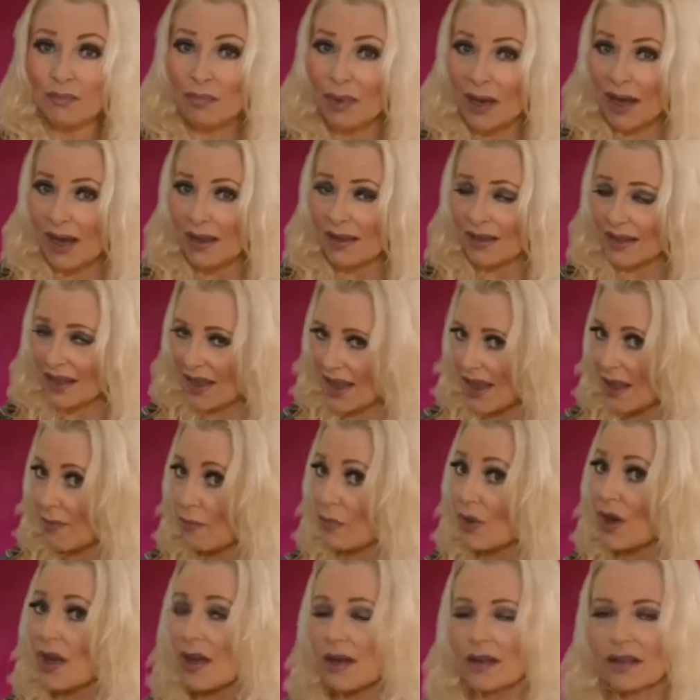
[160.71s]
but can
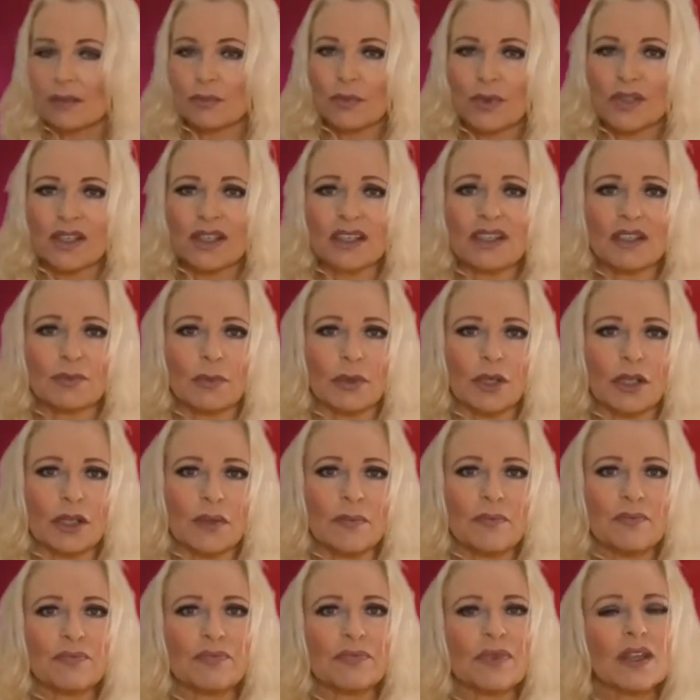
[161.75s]
be
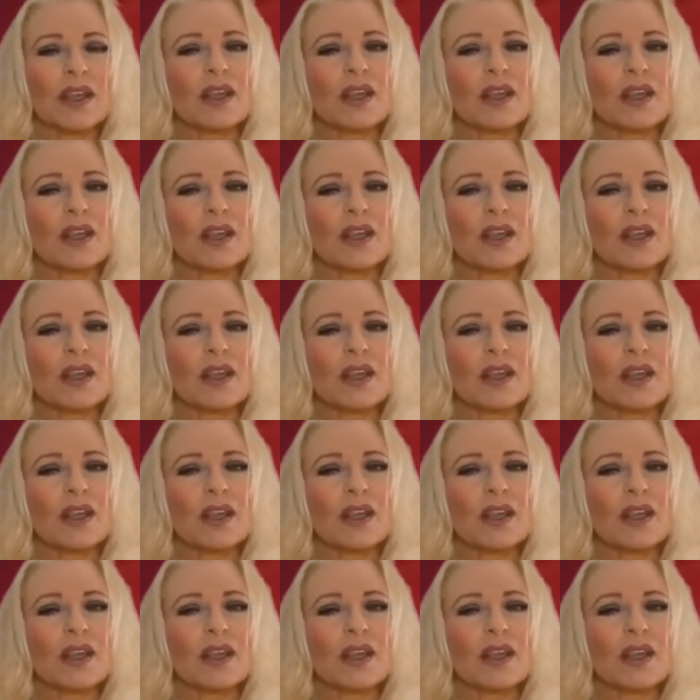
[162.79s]
unpredictable.